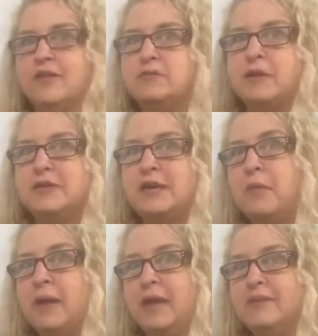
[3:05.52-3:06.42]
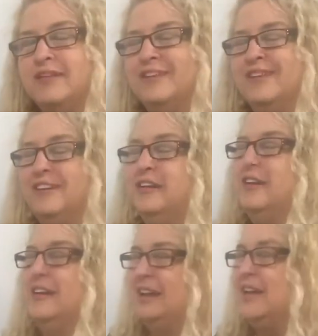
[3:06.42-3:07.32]
that was part of the down payment.
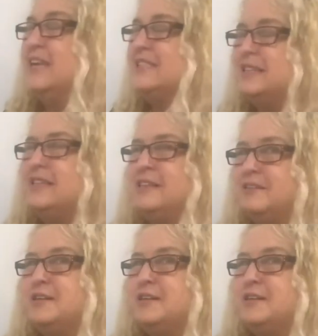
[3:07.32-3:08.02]
It's a little